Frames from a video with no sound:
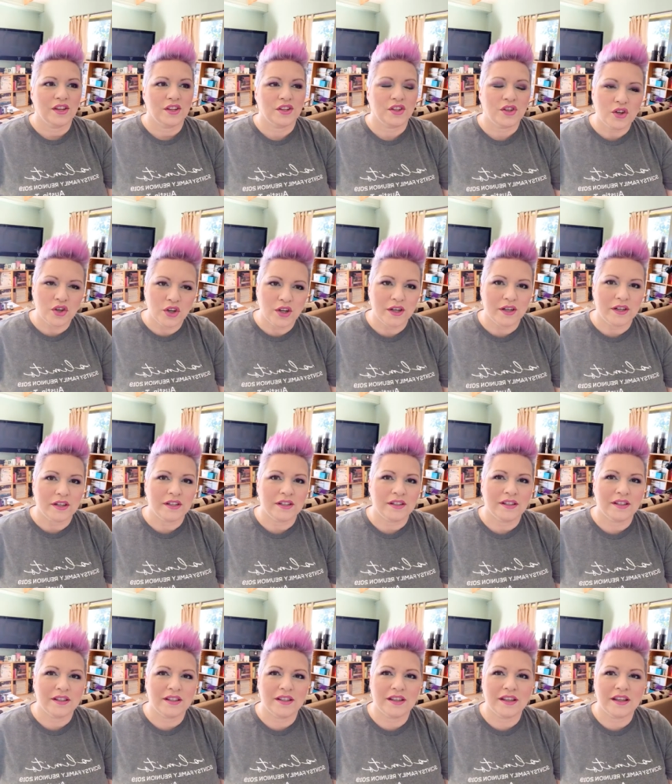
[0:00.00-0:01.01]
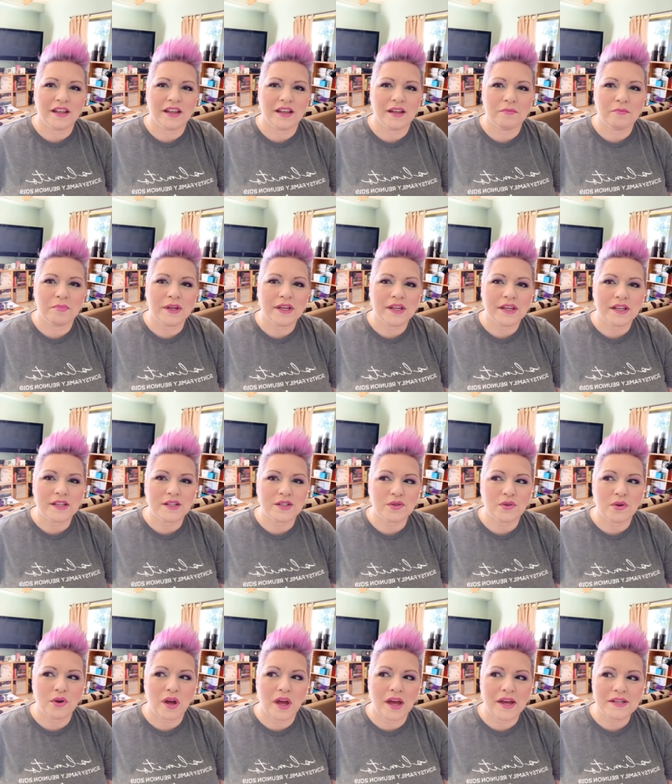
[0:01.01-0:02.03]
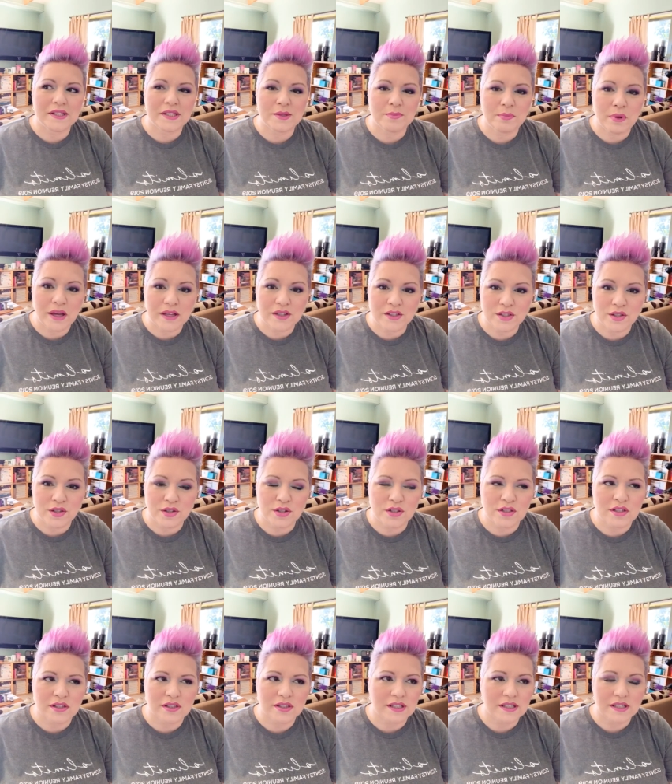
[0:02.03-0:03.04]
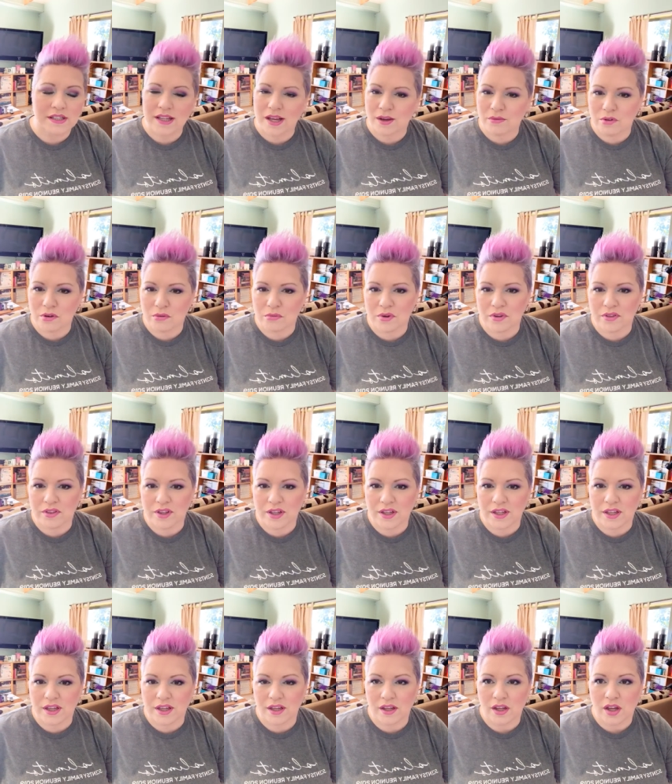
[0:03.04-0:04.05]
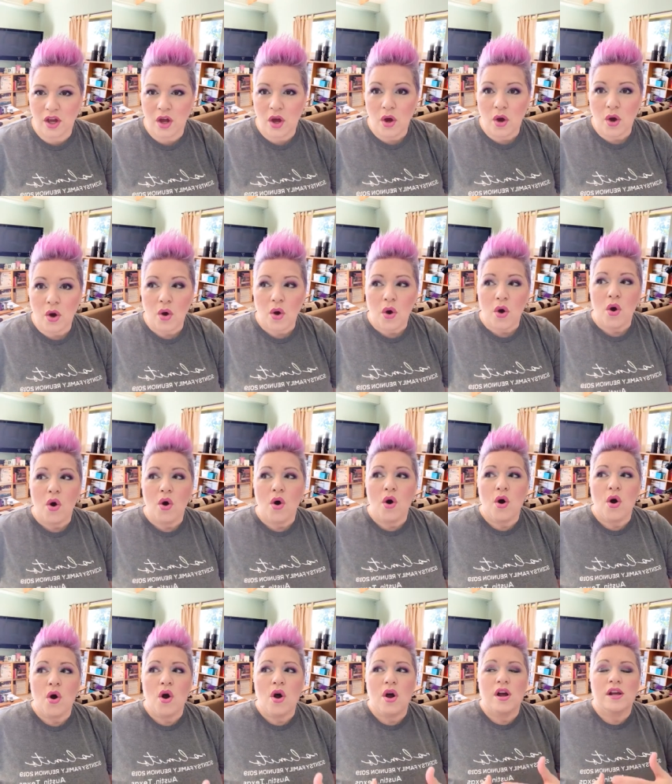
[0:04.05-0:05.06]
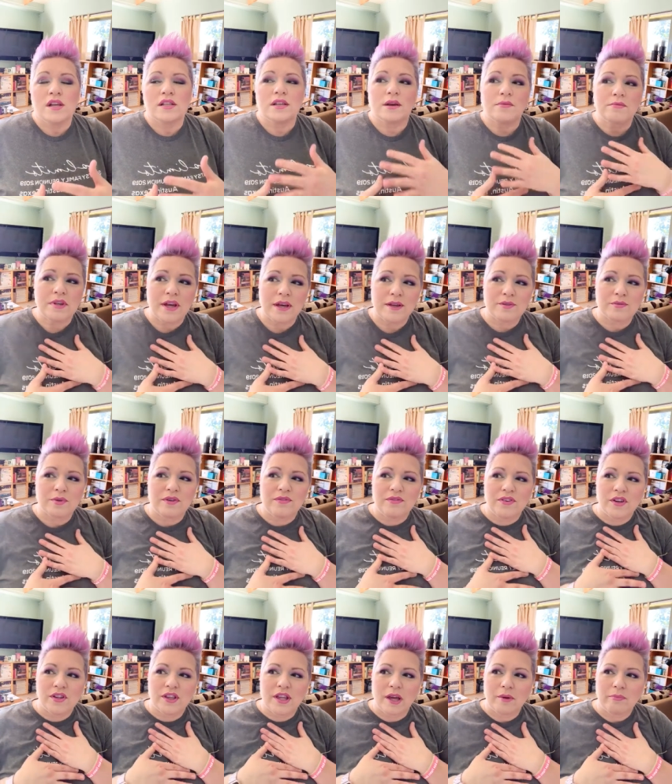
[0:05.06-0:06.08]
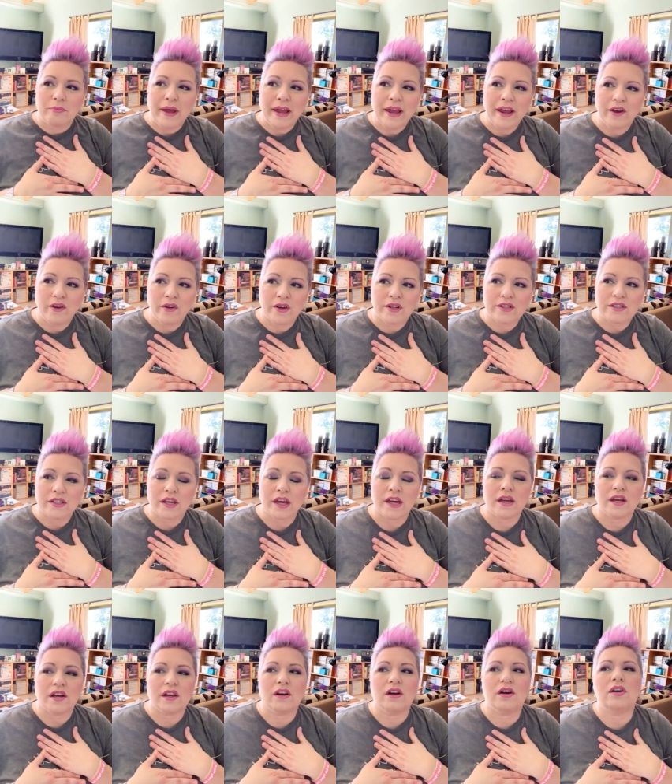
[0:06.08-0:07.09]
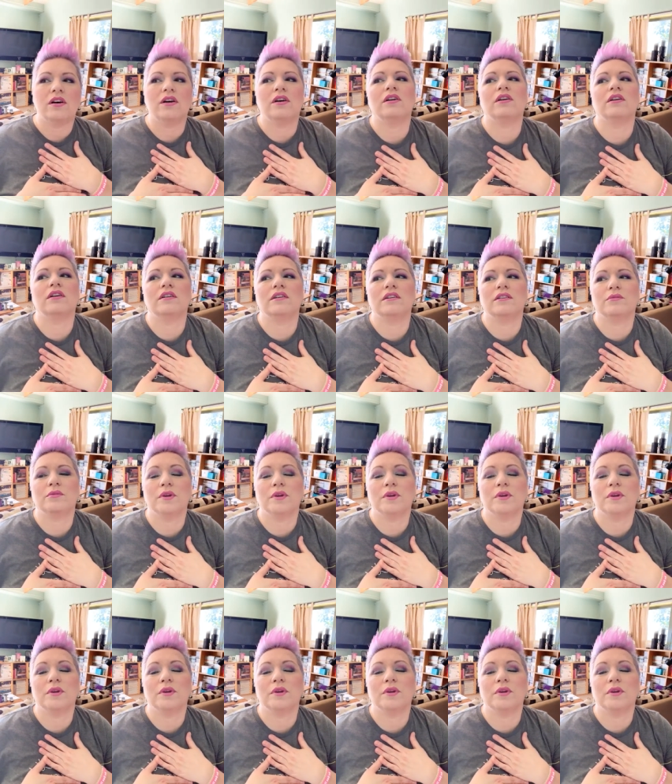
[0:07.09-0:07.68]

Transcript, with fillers: good. Because as sponsors, that's not what we're thinking. Sometimes we feel like parents, like, oh,